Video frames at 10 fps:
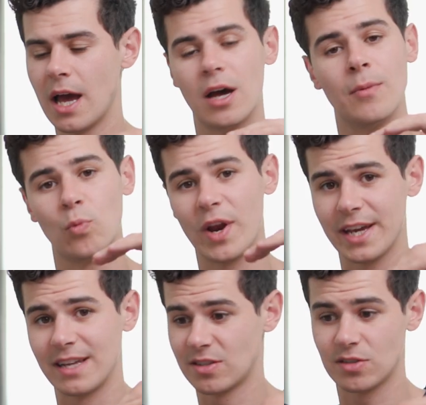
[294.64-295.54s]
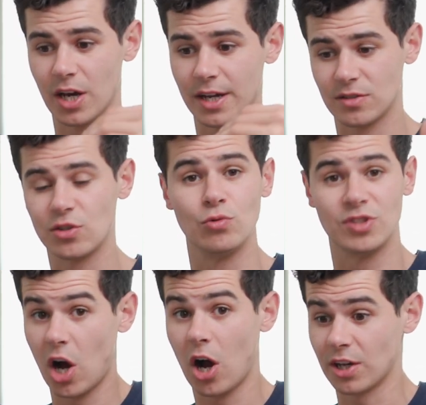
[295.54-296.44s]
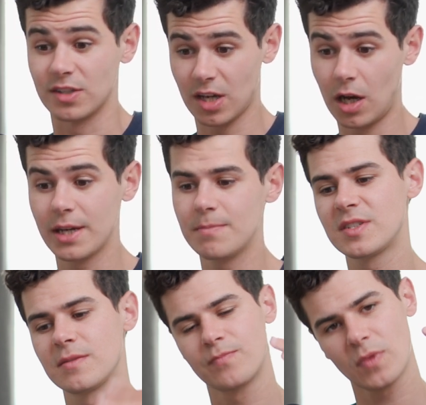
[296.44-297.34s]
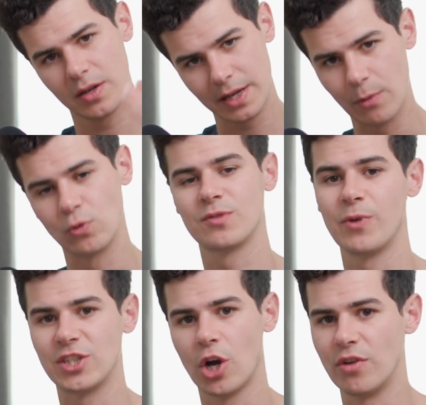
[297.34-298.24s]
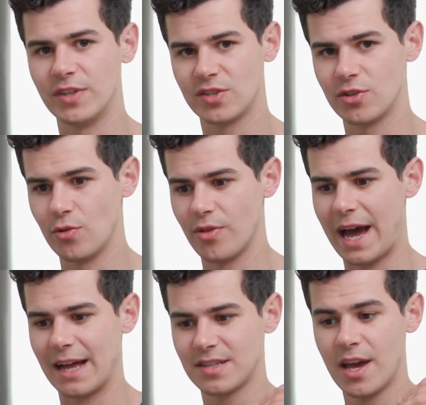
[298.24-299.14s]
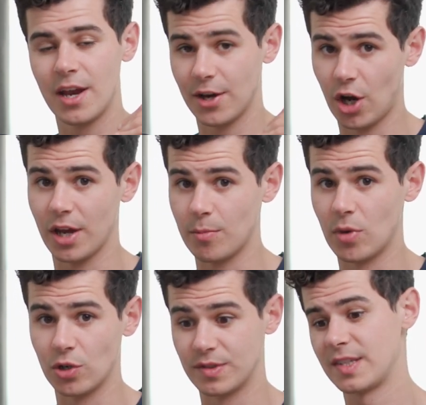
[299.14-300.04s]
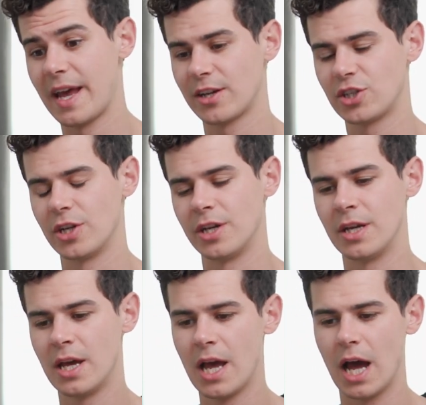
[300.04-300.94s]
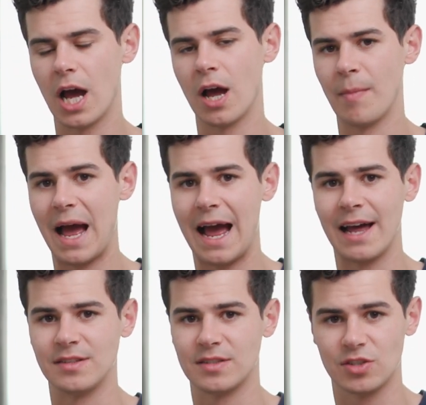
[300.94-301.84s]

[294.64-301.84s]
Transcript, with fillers: um, when it gets uh, to darker times, it will switch over to that night mode section um, and